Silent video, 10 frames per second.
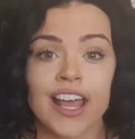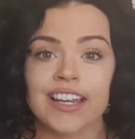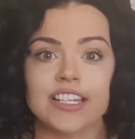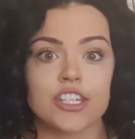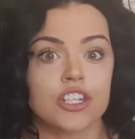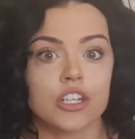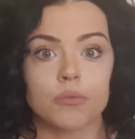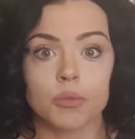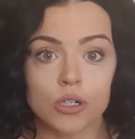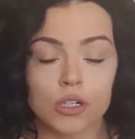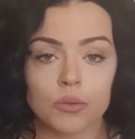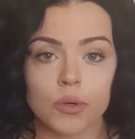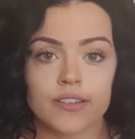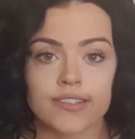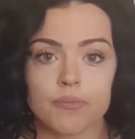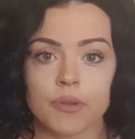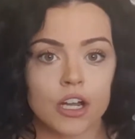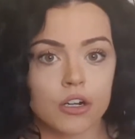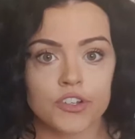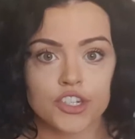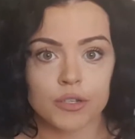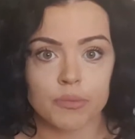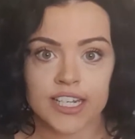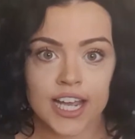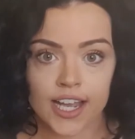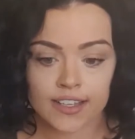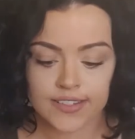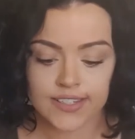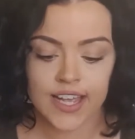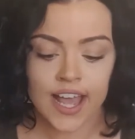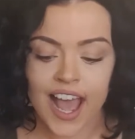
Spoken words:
needed to do them all at once, I'd be overdue my tasks,